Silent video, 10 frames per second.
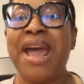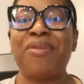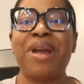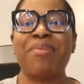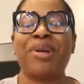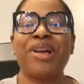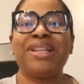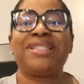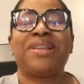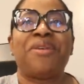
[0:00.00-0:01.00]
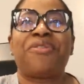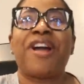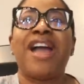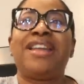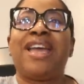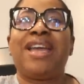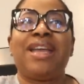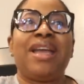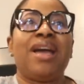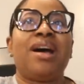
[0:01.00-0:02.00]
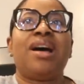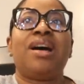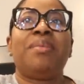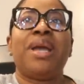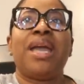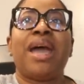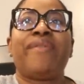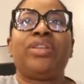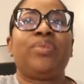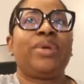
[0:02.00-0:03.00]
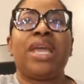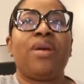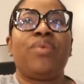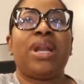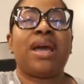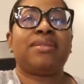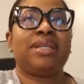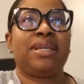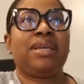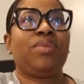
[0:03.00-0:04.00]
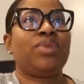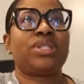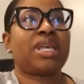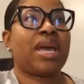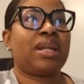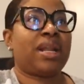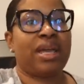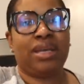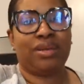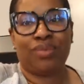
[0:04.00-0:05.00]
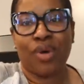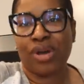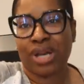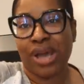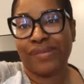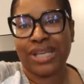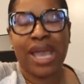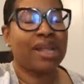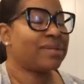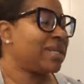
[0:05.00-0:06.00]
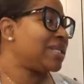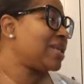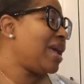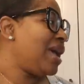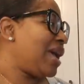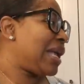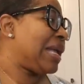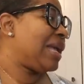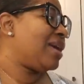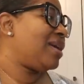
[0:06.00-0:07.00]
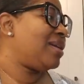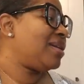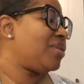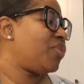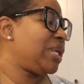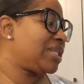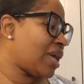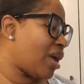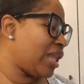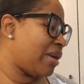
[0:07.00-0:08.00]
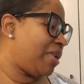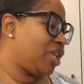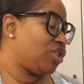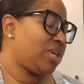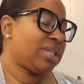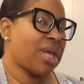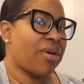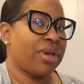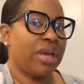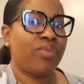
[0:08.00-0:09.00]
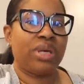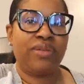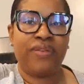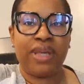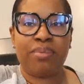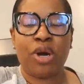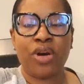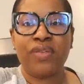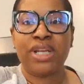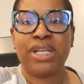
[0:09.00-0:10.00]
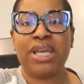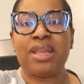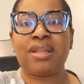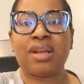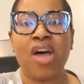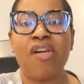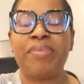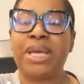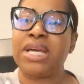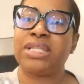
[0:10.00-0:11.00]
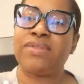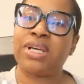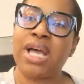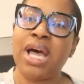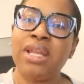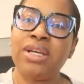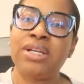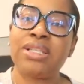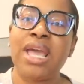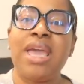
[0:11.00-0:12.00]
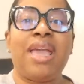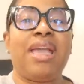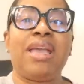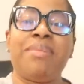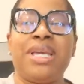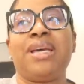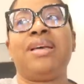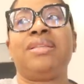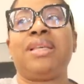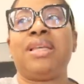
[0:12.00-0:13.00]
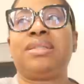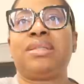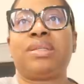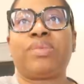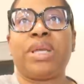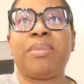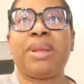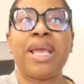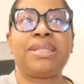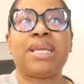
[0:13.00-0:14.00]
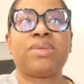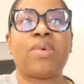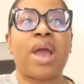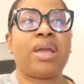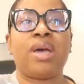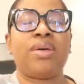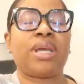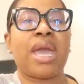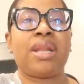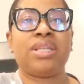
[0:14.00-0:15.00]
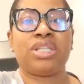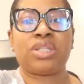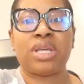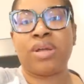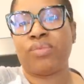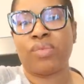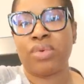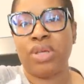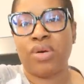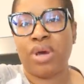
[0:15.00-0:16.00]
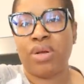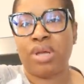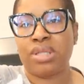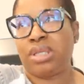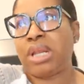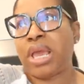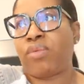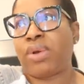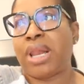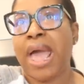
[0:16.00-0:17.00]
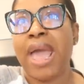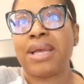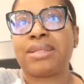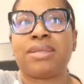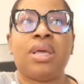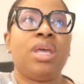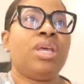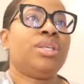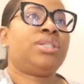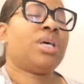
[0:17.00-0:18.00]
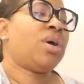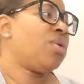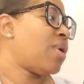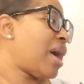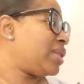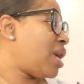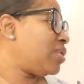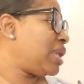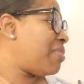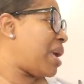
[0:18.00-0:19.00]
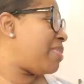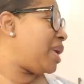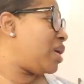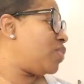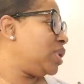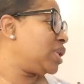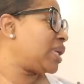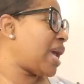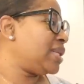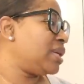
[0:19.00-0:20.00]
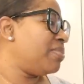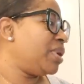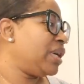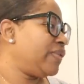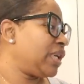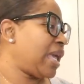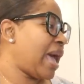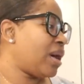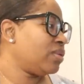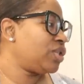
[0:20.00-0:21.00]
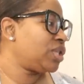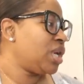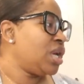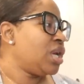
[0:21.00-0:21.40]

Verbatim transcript: I were at Burlington on Friday. Um, after we had went out to eat, we were just kind of like walking off the calories. And we saw that picture and thought it would fit perfectly in the loft because of the colors and because it's a serene place. That's where I go to kind of just, un, you know, to like relax. So I thought that maybe it would look nice above the couch